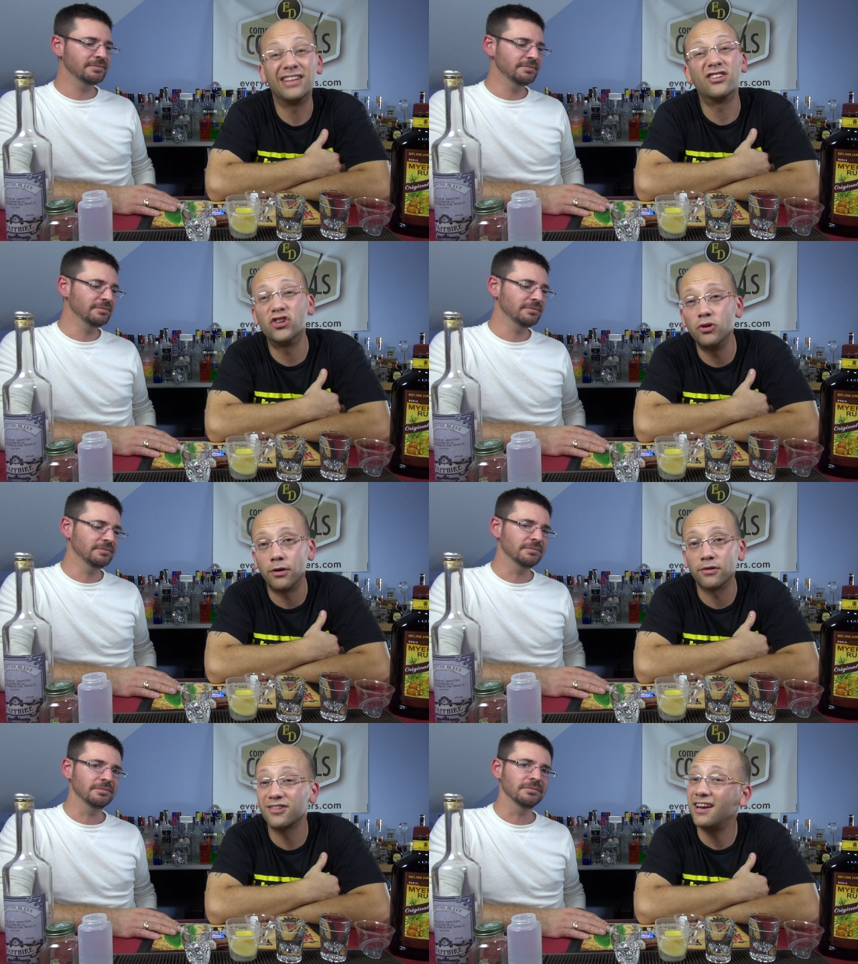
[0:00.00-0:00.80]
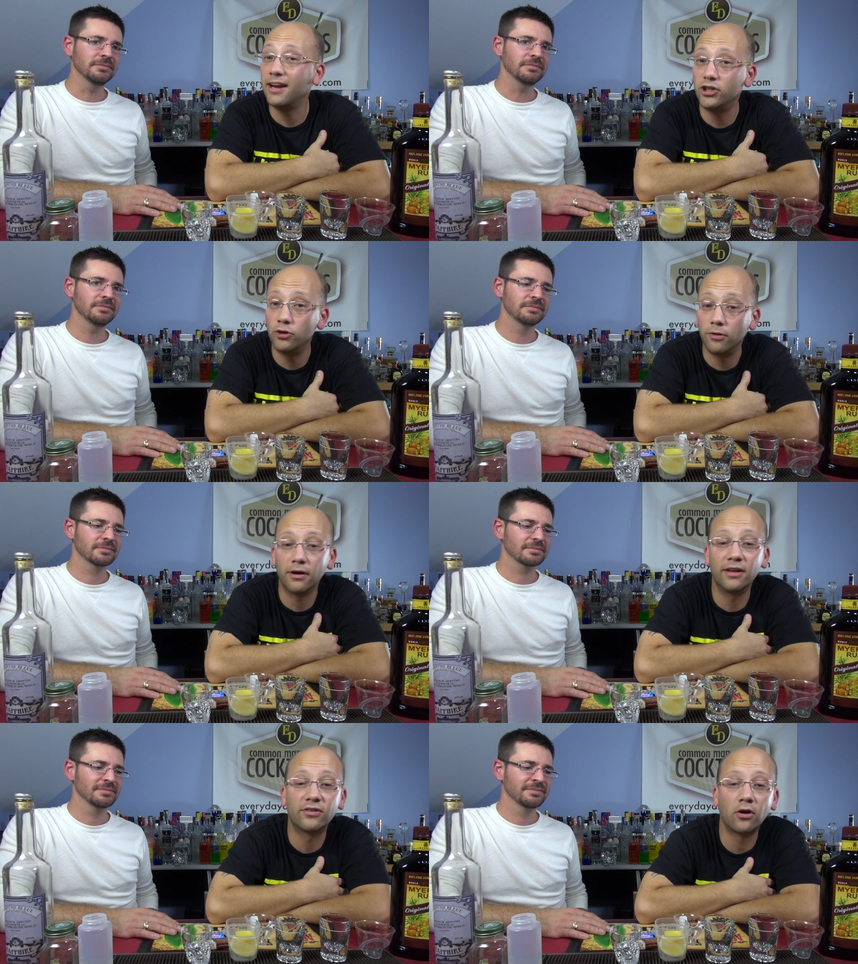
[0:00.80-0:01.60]
Speaker 1: it's a shooter Sunday night
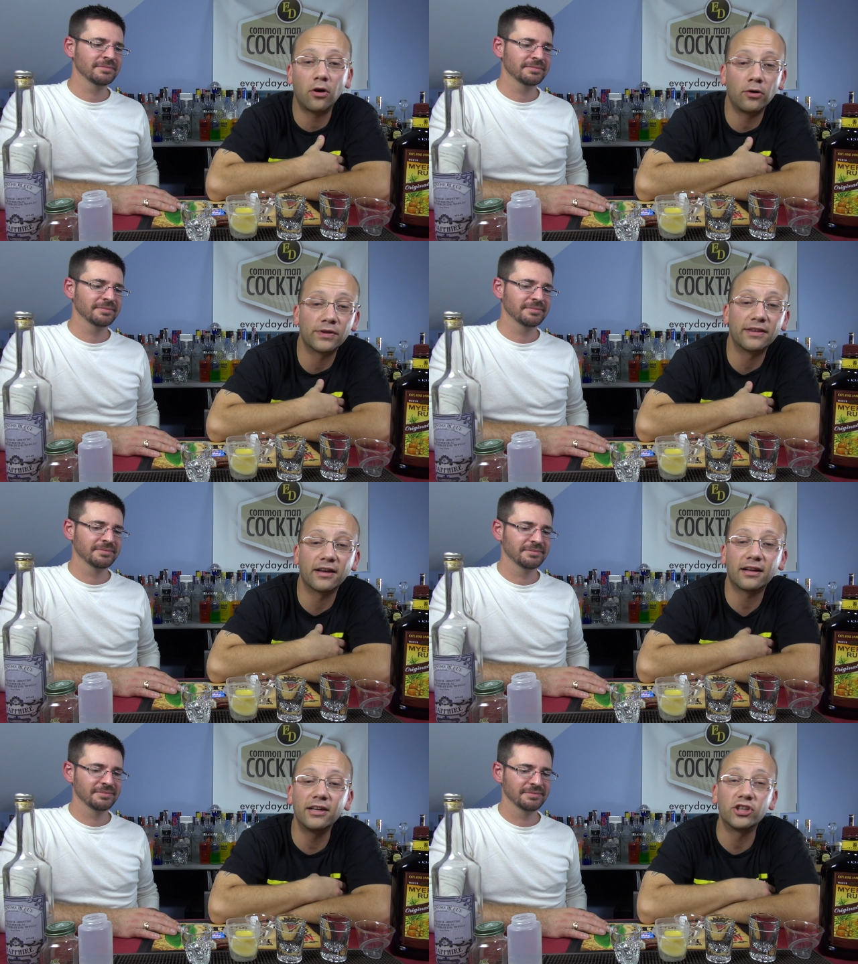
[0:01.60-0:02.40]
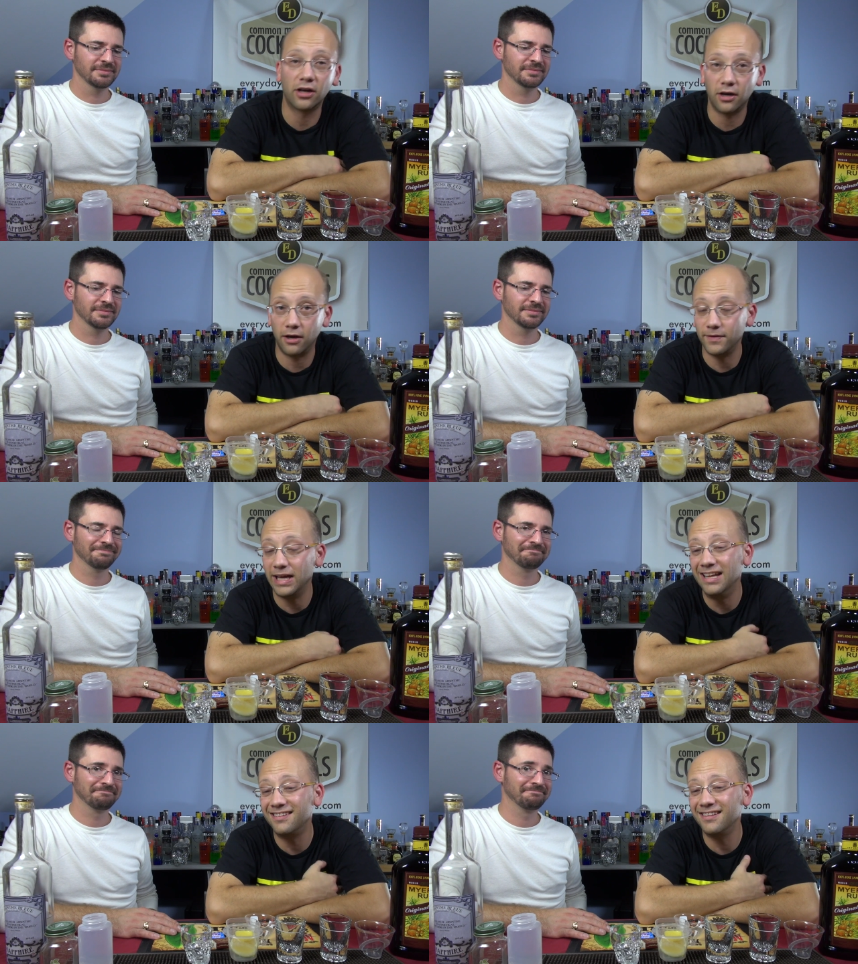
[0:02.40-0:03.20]
shooter. It's called the Kalishnikov,
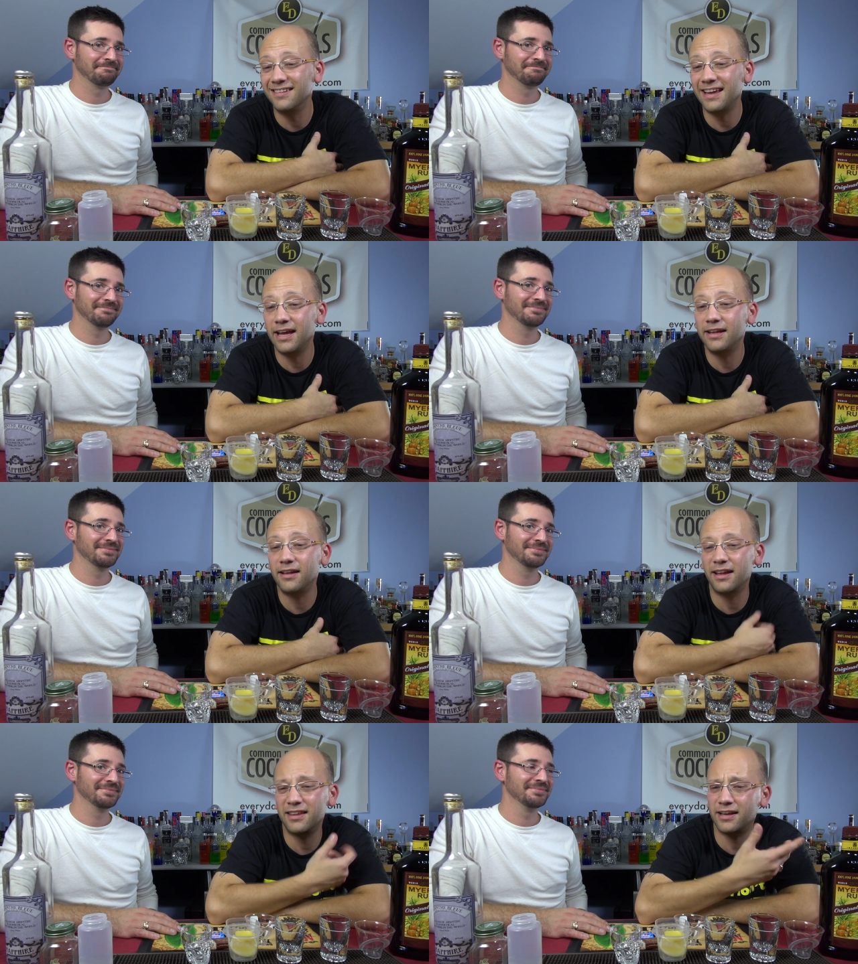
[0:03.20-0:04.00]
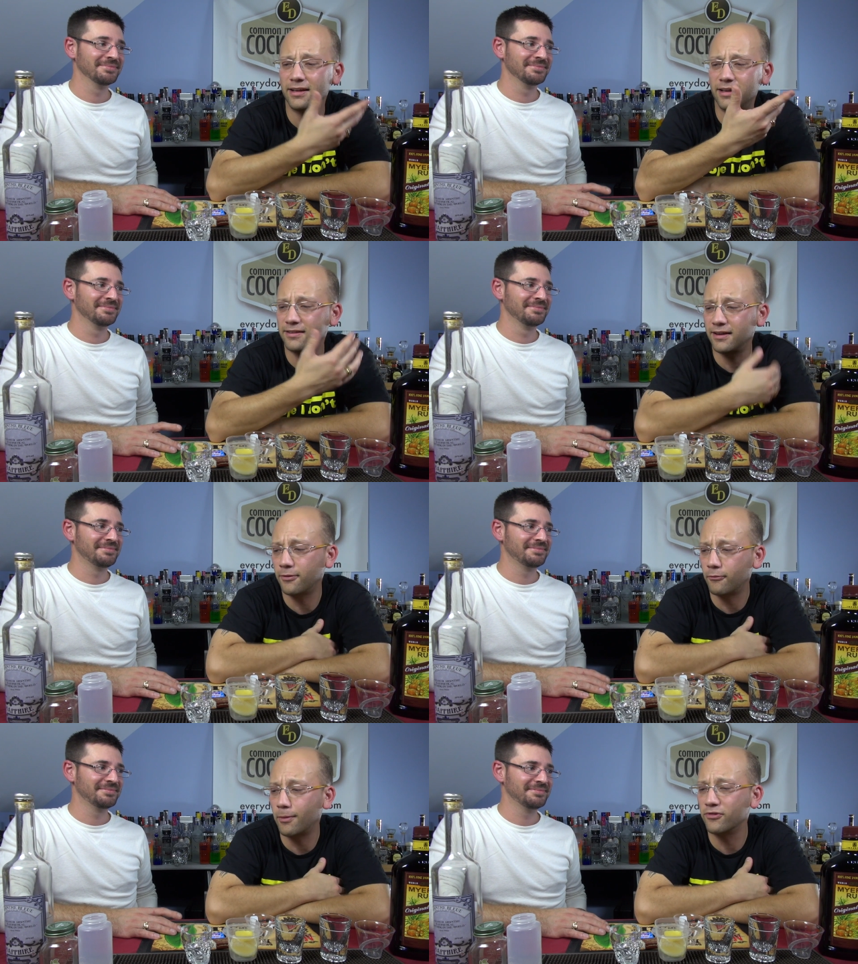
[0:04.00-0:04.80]
and this is a it, I think it's
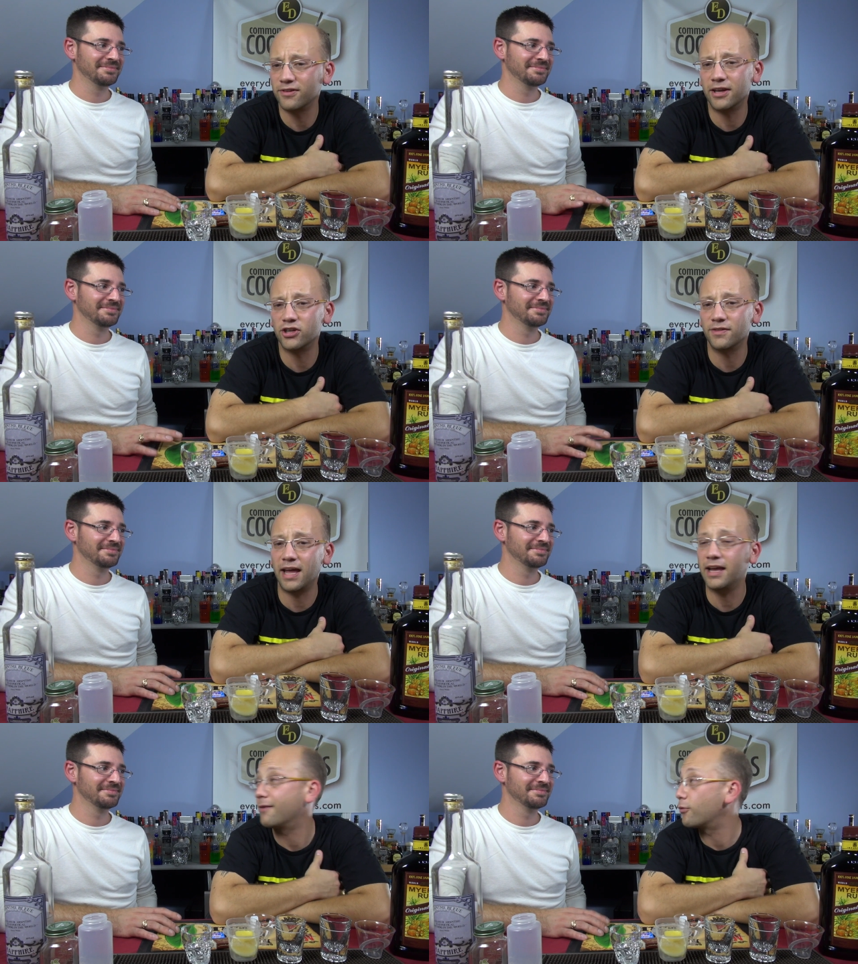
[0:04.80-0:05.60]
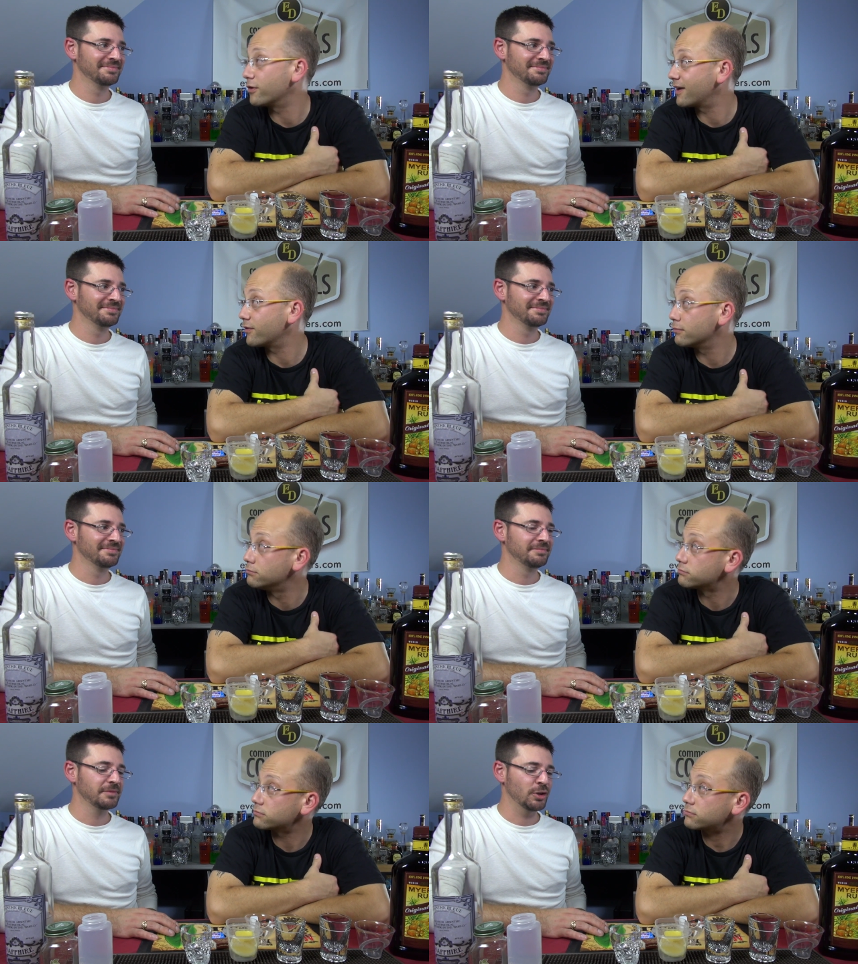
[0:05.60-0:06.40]
another representation of the AK-47.
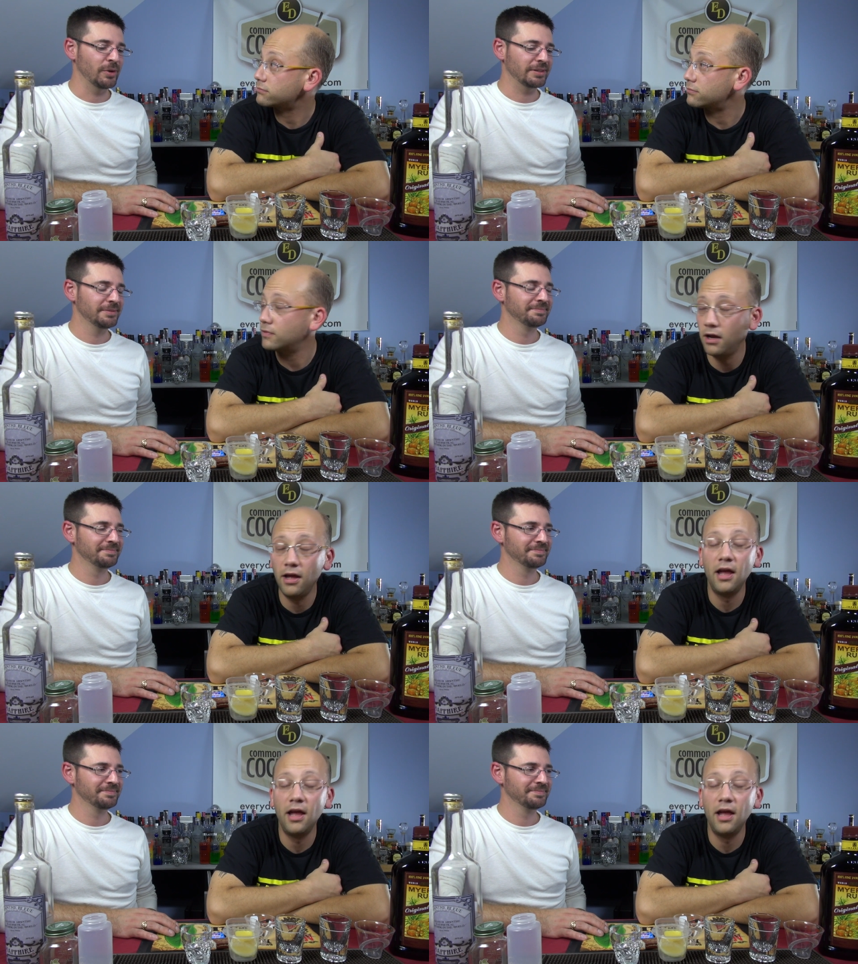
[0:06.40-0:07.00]
Correct.